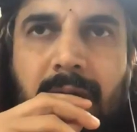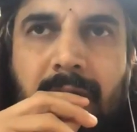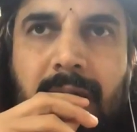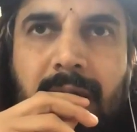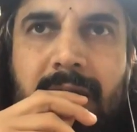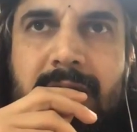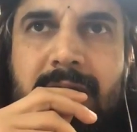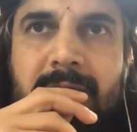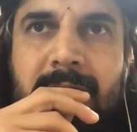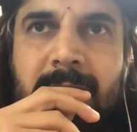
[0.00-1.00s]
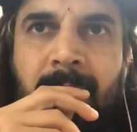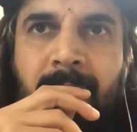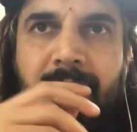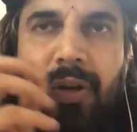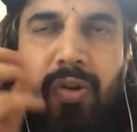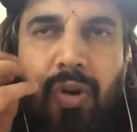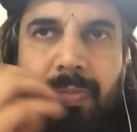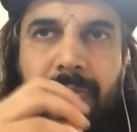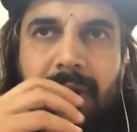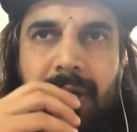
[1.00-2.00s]
I just
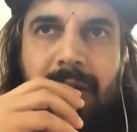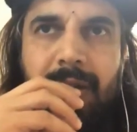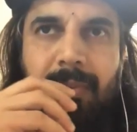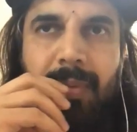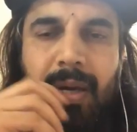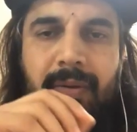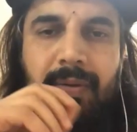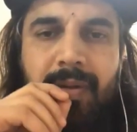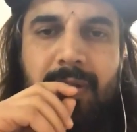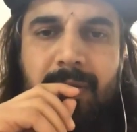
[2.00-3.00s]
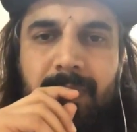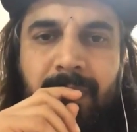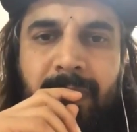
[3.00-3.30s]
incorporated in my system.